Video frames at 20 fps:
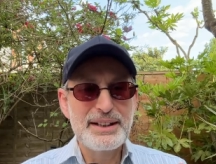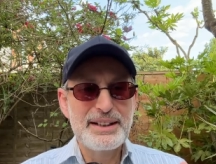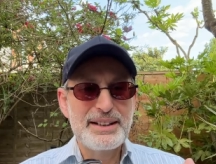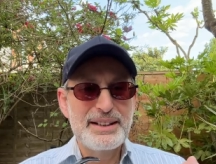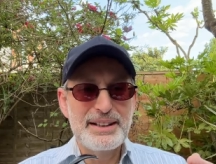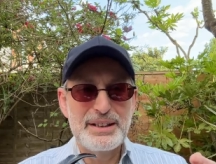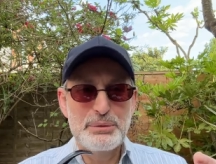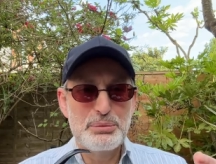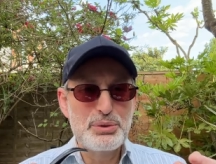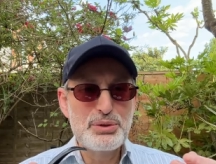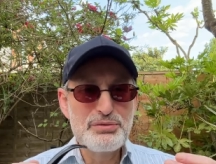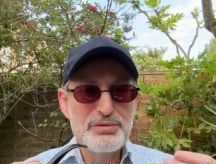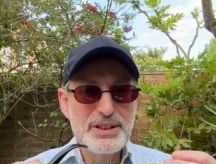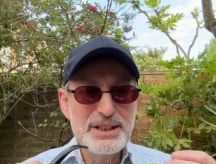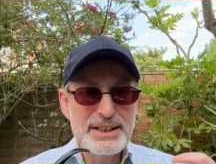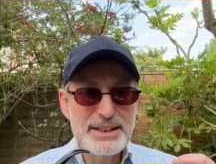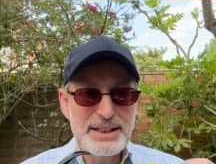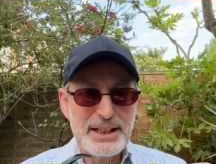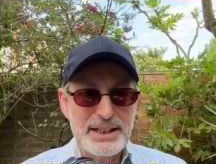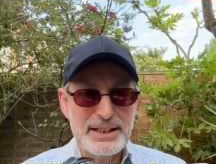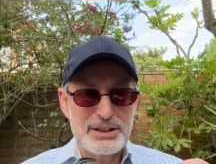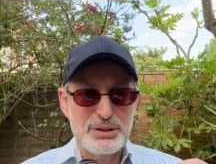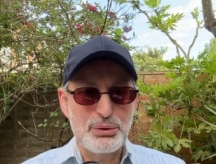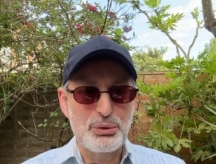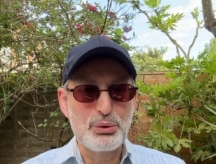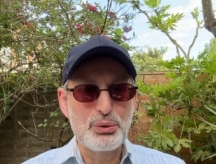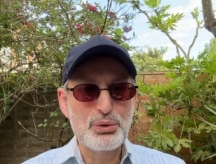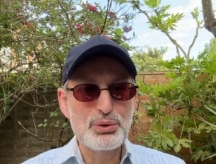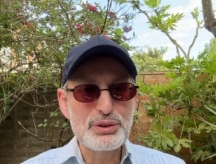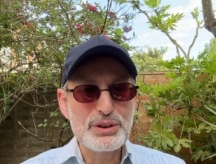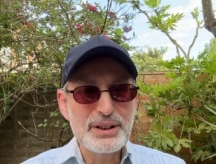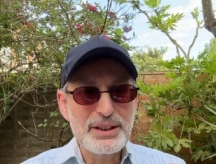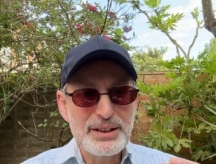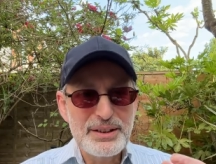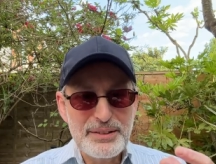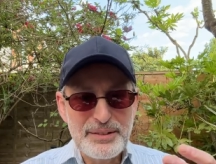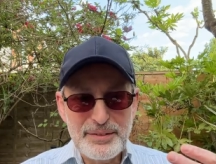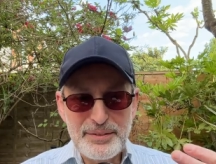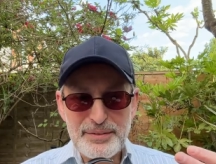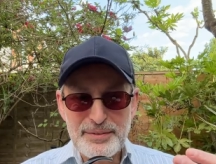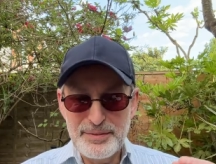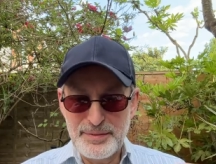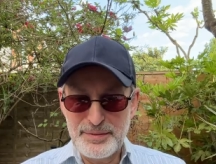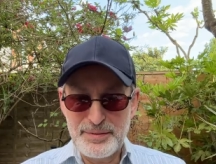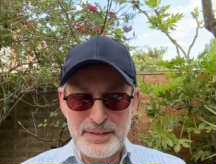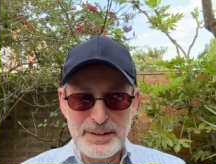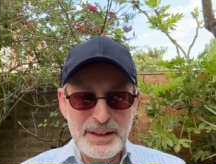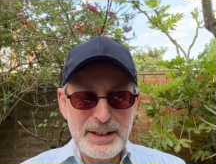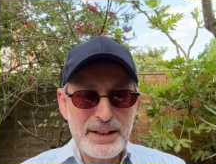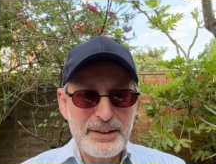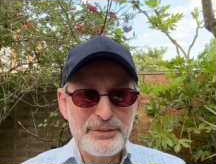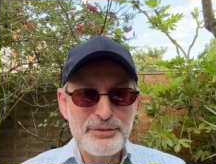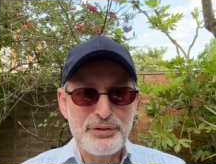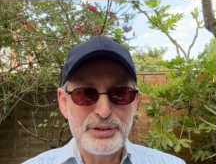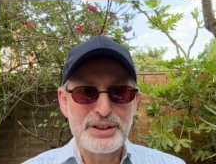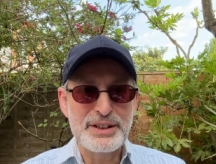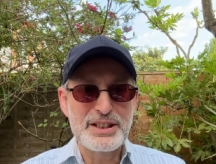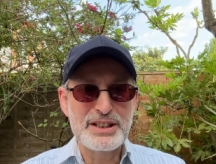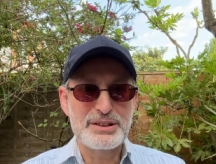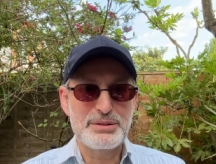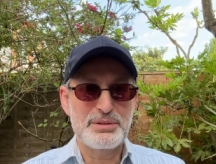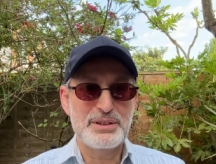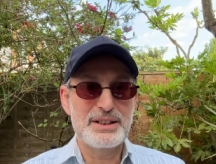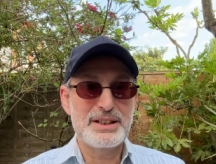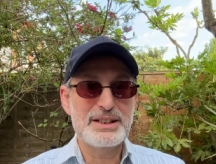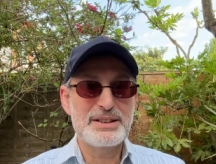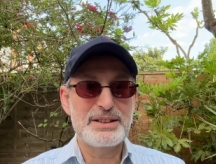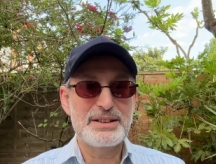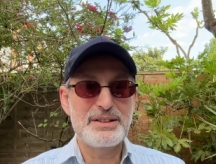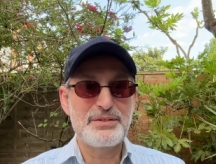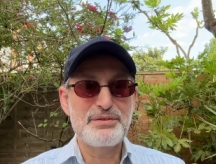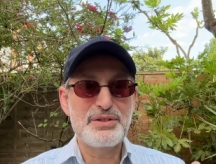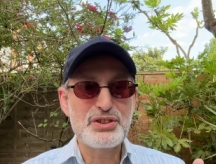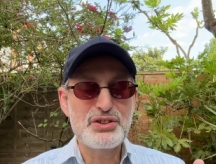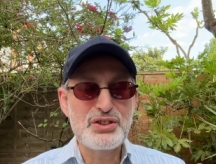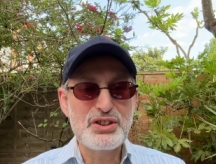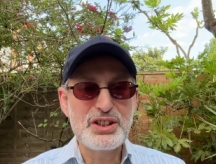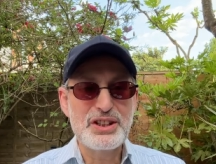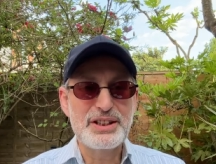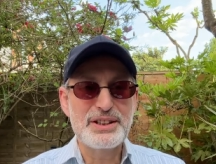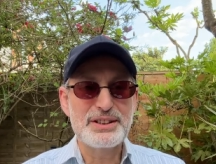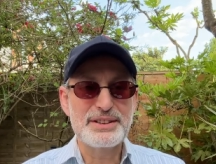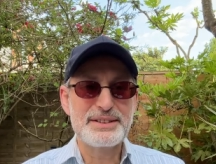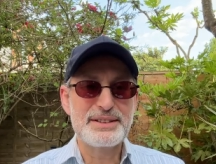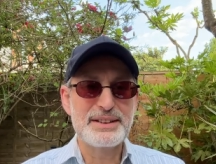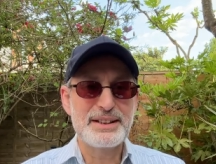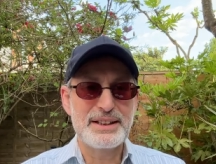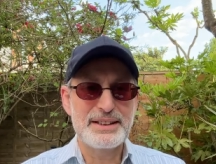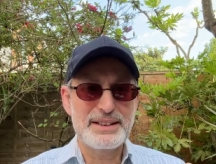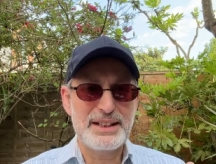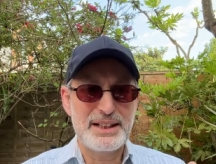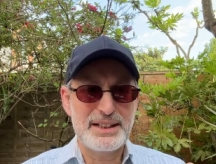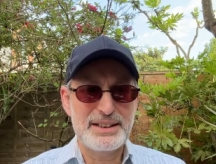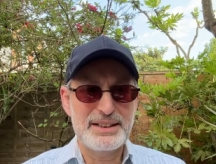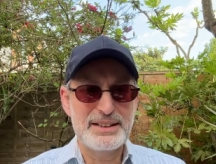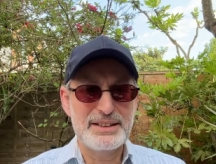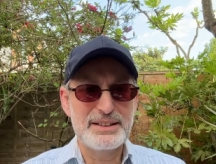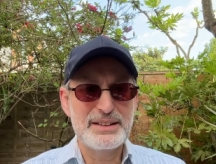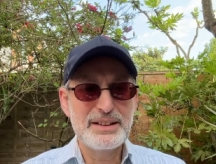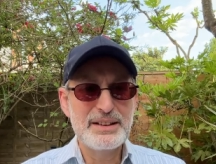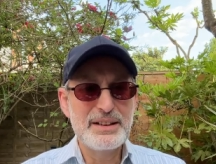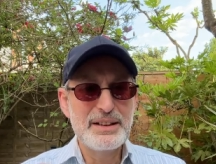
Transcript: You wouldn't really taste all the from this, this the Virginia, the Latakia.